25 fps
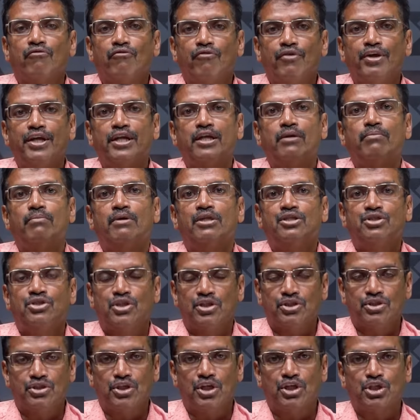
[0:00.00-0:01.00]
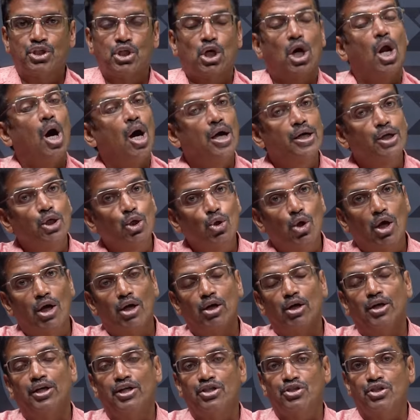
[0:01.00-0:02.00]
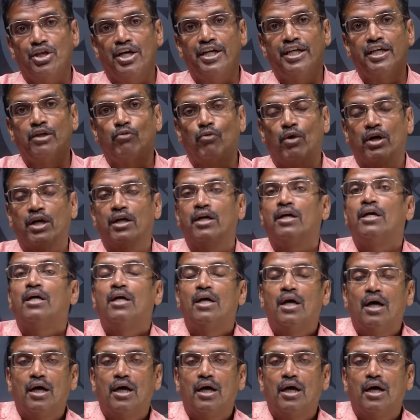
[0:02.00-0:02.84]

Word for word: very much essential or you are designing one